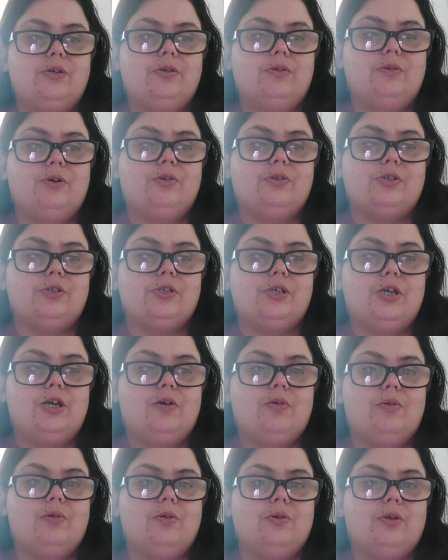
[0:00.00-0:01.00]
across a
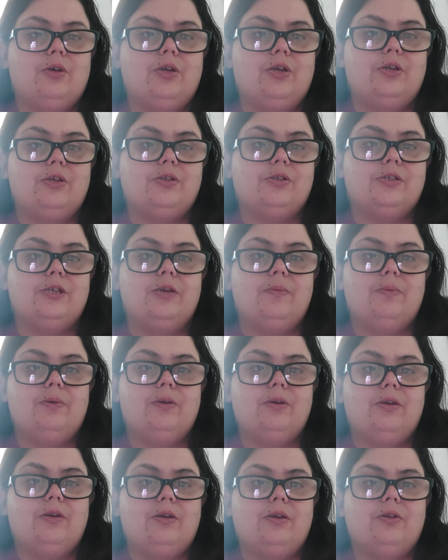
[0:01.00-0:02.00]
tower hidden deep
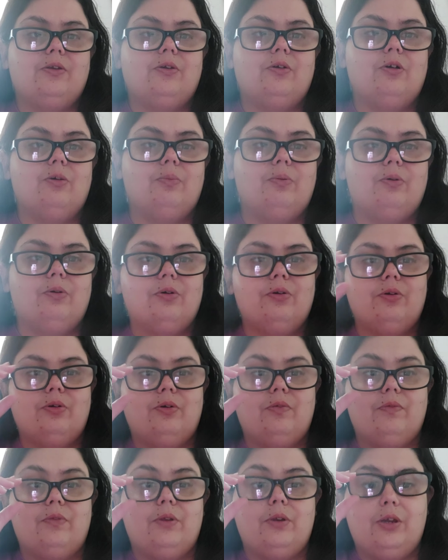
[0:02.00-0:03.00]
in a dark part
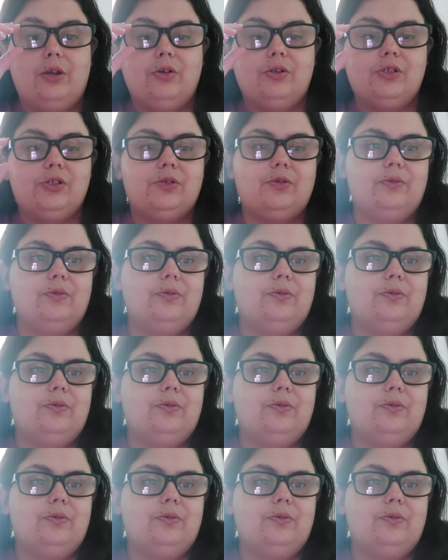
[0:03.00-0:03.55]
of the nearest